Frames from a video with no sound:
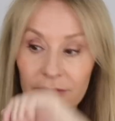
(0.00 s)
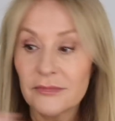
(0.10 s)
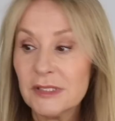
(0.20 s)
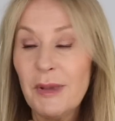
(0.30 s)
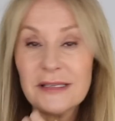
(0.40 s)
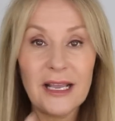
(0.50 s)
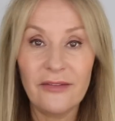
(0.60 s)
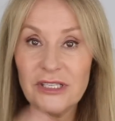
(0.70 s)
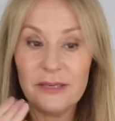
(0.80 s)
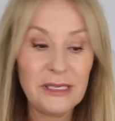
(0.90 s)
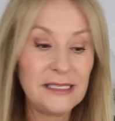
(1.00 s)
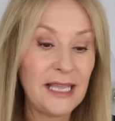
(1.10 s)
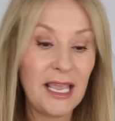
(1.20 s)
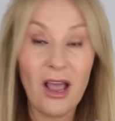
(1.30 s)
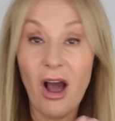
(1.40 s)
It smells like a vitamin
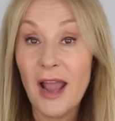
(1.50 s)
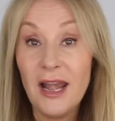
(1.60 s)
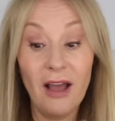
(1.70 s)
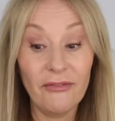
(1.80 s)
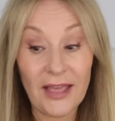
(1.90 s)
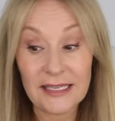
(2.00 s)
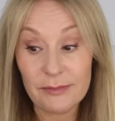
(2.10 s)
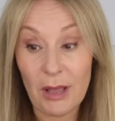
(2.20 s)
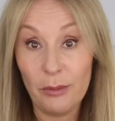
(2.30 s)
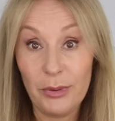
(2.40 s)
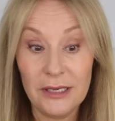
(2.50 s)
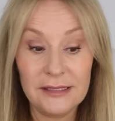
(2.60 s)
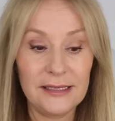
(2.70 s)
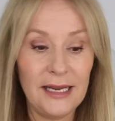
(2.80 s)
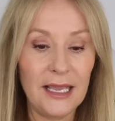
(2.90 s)
C. I love that smell
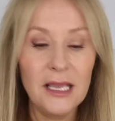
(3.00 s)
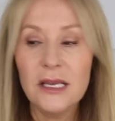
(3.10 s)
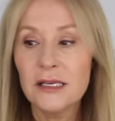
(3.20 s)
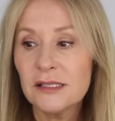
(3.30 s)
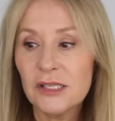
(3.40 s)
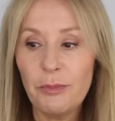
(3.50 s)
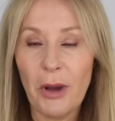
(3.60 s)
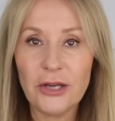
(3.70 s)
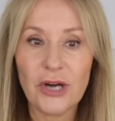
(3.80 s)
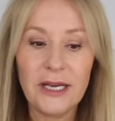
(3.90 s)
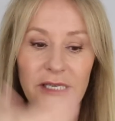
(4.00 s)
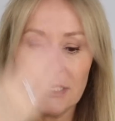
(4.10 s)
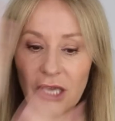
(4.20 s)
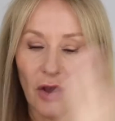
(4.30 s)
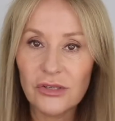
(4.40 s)
personally. Super
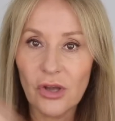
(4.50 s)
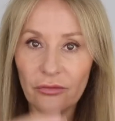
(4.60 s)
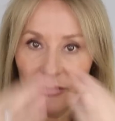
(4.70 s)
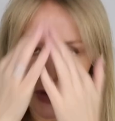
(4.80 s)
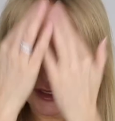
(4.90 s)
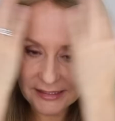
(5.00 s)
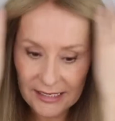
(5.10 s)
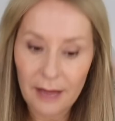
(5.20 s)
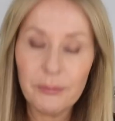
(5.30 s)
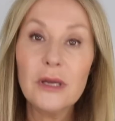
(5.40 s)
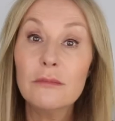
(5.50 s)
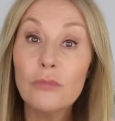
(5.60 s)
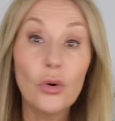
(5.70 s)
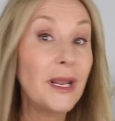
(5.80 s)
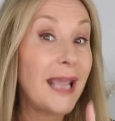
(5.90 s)
hydrating, goes on first step,
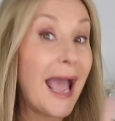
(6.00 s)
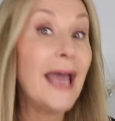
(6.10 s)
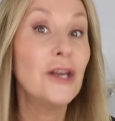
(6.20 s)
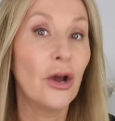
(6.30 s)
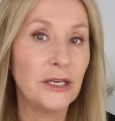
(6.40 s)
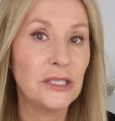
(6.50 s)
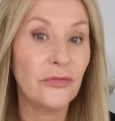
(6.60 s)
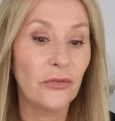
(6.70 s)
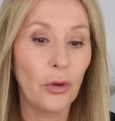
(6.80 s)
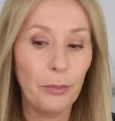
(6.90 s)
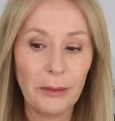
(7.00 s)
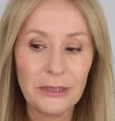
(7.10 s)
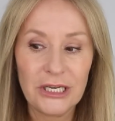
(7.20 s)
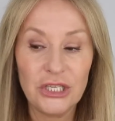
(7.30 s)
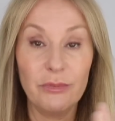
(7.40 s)
morning and night if you've got
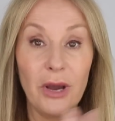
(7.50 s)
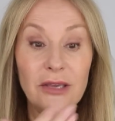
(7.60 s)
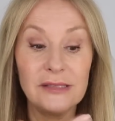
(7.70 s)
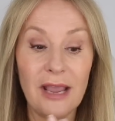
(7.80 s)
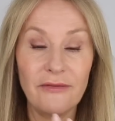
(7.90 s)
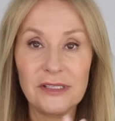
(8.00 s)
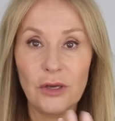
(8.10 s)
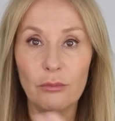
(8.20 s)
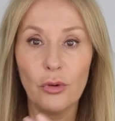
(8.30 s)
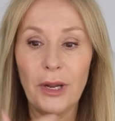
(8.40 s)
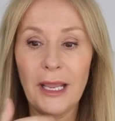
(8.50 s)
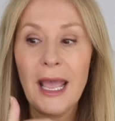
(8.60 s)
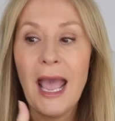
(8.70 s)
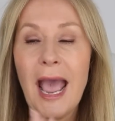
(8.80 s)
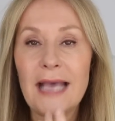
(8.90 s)
pigmentation, but I use it every single morning
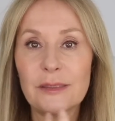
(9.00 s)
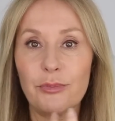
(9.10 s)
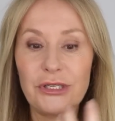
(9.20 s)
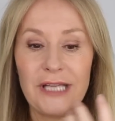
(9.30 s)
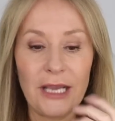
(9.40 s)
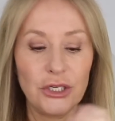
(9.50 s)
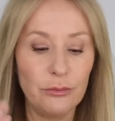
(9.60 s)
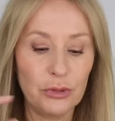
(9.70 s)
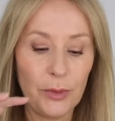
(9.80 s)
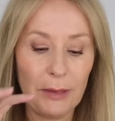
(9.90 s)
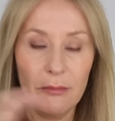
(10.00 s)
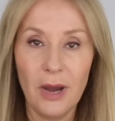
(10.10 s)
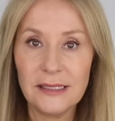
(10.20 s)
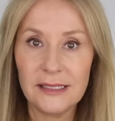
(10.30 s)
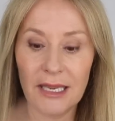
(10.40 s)
as a protection between
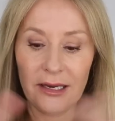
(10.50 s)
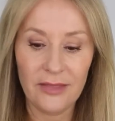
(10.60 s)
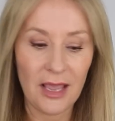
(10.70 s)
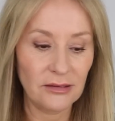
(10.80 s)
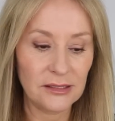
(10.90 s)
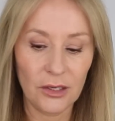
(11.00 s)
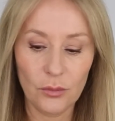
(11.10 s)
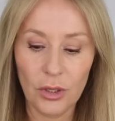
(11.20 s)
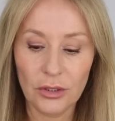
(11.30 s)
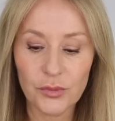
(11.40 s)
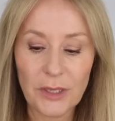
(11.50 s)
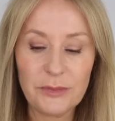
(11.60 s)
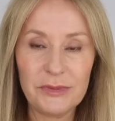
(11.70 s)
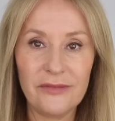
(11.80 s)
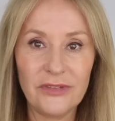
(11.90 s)
my skin and the outside world. 20%
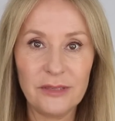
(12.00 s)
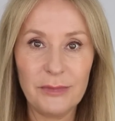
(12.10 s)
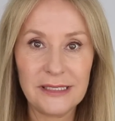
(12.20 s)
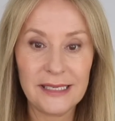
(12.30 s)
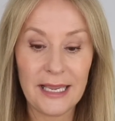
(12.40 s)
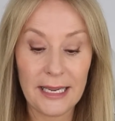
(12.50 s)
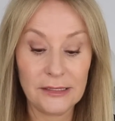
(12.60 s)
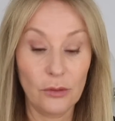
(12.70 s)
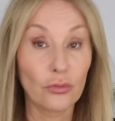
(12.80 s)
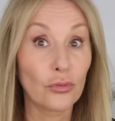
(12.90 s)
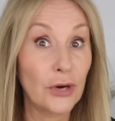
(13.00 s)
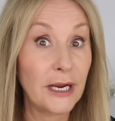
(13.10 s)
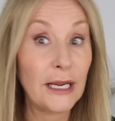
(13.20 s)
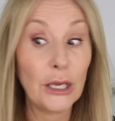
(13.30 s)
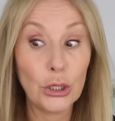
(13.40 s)
vitamin C is a
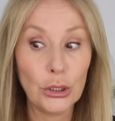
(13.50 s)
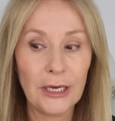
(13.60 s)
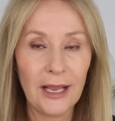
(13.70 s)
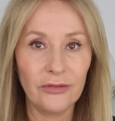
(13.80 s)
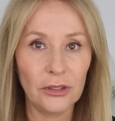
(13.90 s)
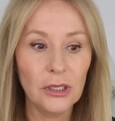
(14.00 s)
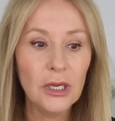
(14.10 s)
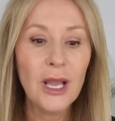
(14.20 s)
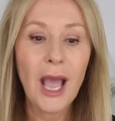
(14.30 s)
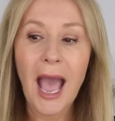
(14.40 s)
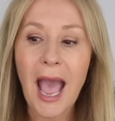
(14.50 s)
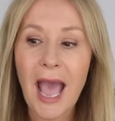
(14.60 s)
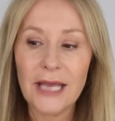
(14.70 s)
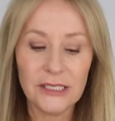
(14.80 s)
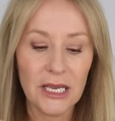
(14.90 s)
really good level,
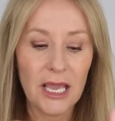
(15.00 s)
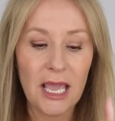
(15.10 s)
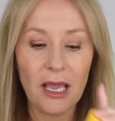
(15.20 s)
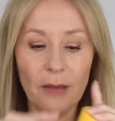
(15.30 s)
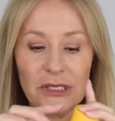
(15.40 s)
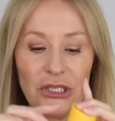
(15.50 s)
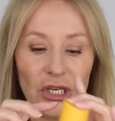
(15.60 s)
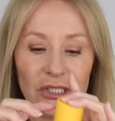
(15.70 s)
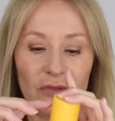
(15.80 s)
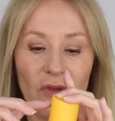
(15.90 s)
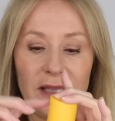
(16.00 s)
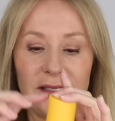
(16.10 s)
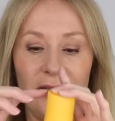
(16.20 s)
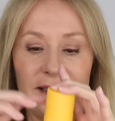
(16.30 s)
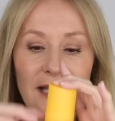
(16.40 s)
and it comes in just the right
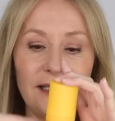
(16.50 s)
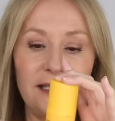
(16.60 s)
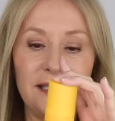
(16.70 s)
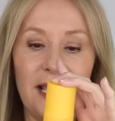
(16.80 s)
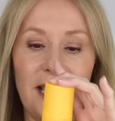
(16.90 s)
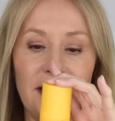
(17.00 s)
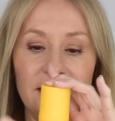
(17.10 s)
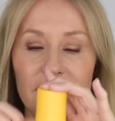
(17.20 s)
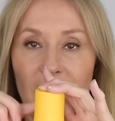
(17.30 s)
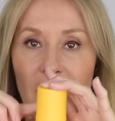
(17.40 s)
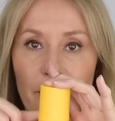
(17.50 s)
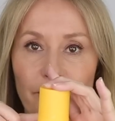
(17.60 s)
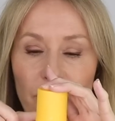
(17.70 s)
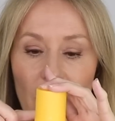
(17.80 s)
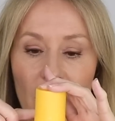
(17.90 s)
size. As I say, it's
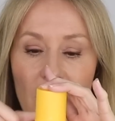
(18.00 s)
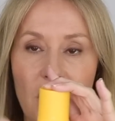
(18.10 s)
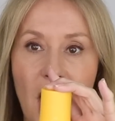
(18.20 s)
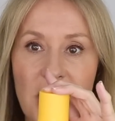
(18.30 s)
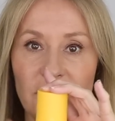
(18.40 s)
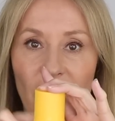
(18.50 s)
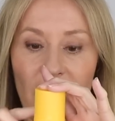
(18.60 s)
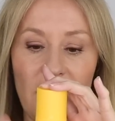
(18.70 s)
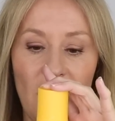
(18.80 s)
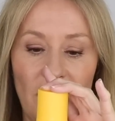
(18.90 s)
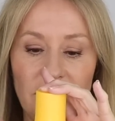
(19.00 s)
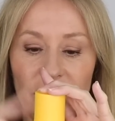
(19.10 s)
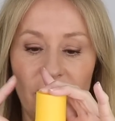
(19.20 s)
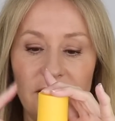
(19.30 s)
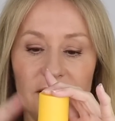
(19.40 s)
airtight, light
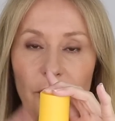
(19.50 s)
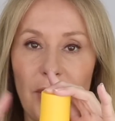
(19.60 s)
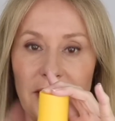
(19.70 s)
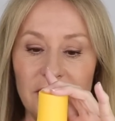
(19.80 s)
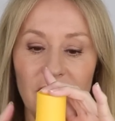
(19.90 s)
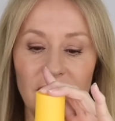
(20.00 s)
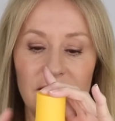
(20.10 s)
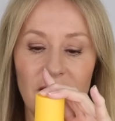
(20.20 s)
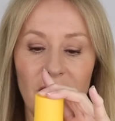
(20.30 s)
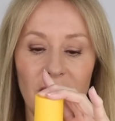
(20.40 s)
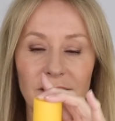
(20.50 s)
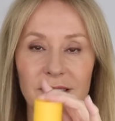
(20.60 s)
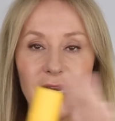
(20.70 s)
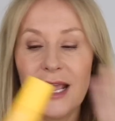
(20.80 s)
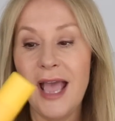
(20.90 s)
tight, so it does
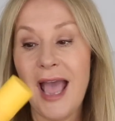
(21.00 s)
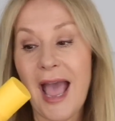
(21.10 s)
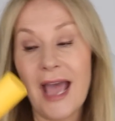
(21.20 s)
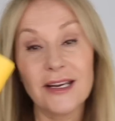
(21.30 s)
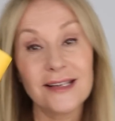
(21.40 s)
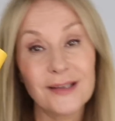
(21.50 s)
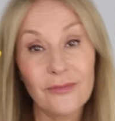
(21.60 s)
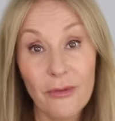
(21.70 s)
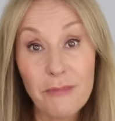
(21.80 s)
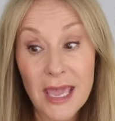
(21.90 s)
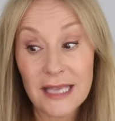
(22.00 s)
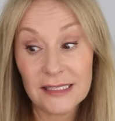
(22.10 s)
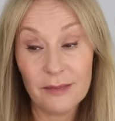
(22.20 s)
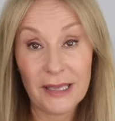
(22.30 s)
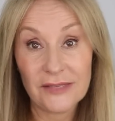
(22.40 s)
last. And for me, it's
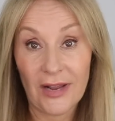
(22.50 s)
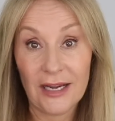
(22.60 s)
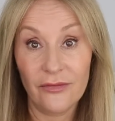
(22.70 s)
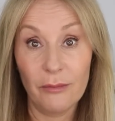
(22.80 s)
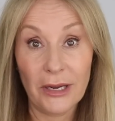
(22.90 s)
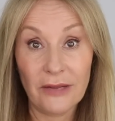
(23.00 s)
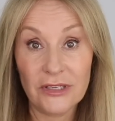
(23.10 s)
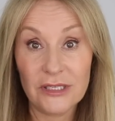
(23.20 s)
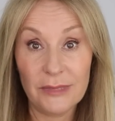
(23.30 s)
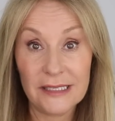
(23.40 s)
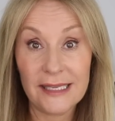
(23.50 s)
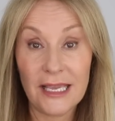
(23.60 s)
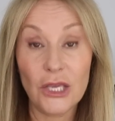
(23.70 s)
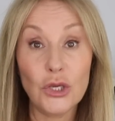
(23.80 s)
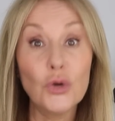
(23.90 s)
the best value for money vitamin
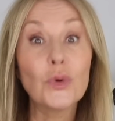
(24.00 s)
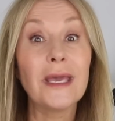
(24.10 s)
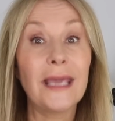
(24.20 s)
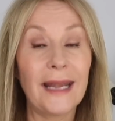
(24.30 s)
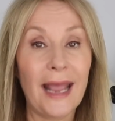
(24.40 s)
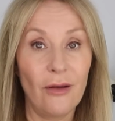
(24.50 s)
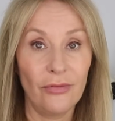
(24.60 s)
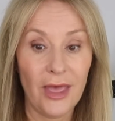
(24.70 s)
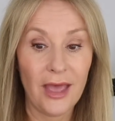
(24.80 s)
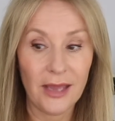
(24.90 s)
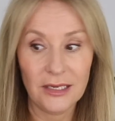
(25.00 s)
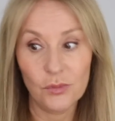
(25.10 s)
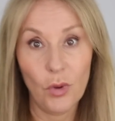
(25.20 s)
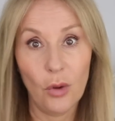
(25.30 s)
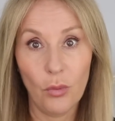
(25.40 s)
C you can get out there, and it's
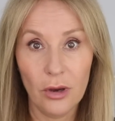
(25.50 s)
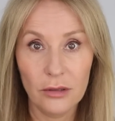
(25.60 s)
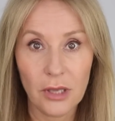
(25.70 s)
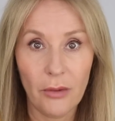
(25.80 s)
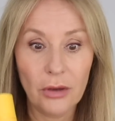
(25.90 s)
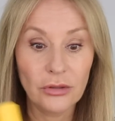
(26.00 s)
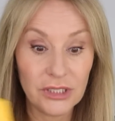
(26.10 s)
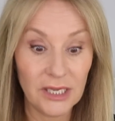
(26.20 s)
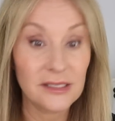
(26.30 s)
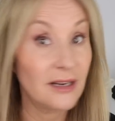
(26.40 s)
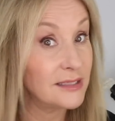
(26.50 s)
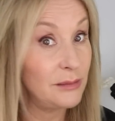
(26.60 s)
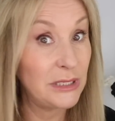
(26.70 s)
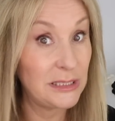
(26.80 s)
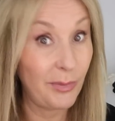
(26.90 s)
well worth going on to YESSTYLE
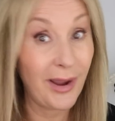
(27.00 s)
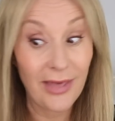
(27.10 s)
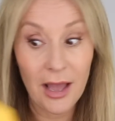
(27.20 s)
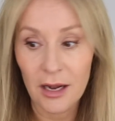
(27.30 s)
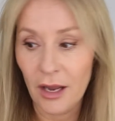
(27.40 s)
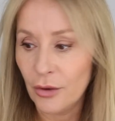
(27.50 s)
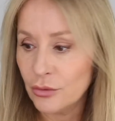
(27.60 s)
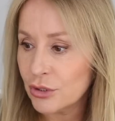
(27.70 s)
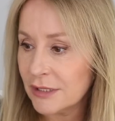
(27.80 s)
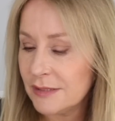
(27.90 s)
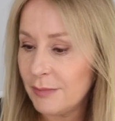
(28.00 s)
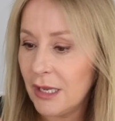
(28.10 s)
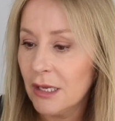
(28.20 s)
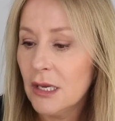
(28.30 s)
simply to buy that alone, trust me.